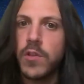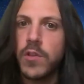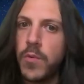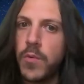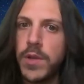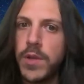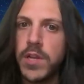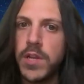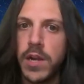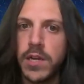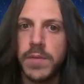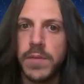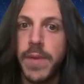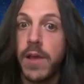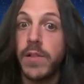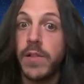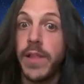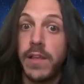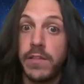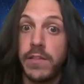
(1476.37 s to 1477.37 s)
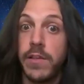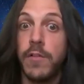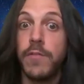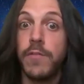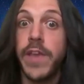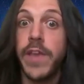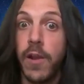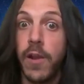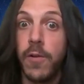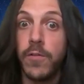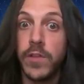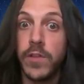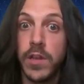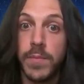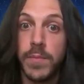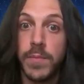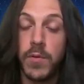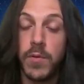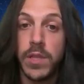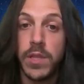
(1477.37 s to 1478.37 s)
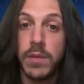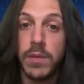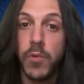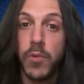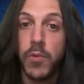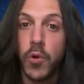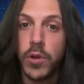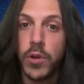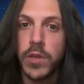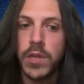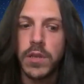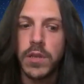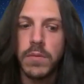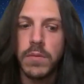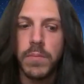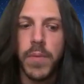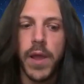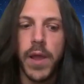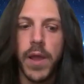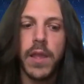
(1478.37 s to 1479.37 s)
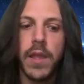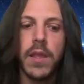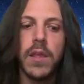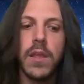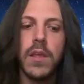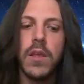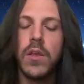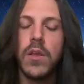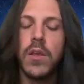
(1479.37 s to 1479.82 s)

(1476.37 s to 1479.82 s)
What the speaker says: I know we talked about like self-care is going to be really important, but